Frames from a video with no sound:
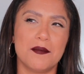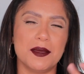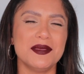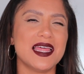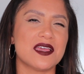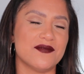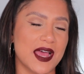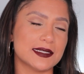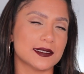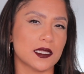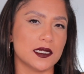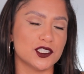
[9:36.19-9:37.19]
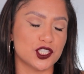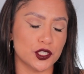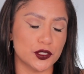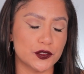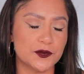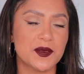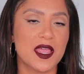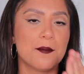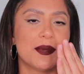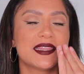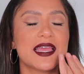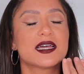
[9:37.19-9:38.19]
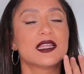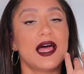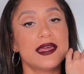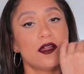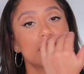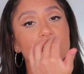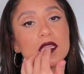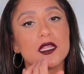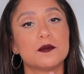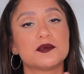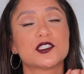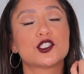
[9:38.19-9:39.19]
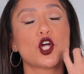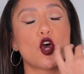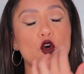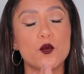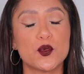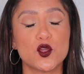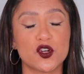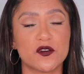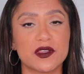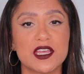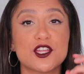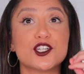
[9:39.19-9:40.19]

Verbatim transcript: Maybe like Vaseline too, but they glide on the lips so beautifully.